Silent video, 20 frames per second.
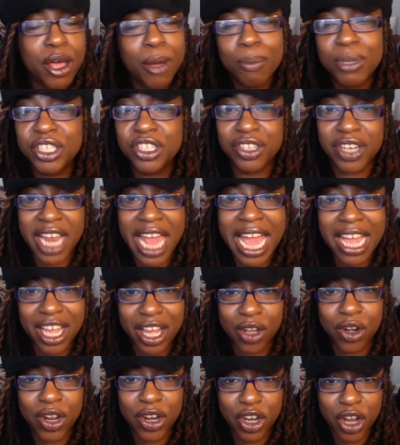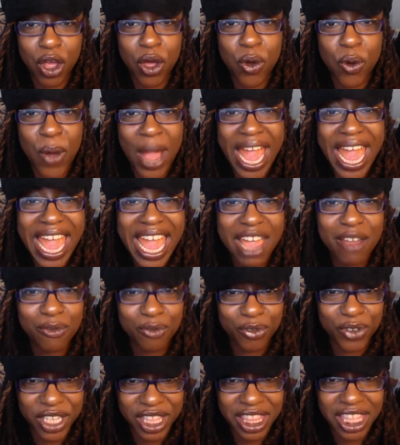but you're not going to know
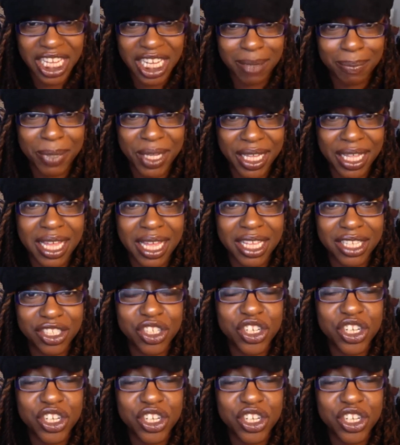everything because